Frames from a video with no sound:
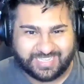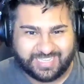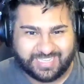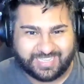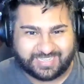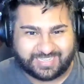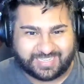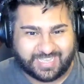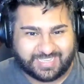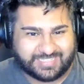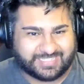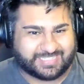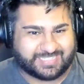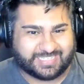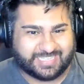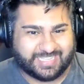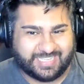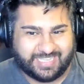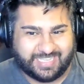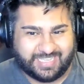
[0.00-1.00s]
Because,
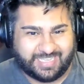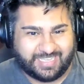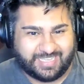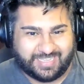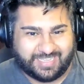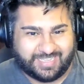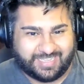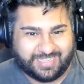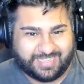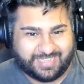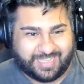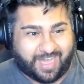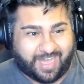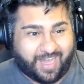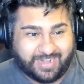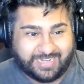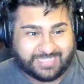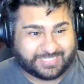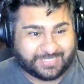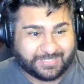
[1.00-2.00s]

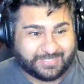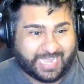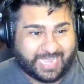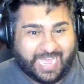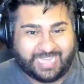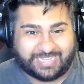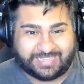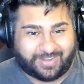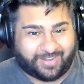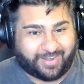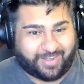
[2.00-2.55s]
honest to God, they're all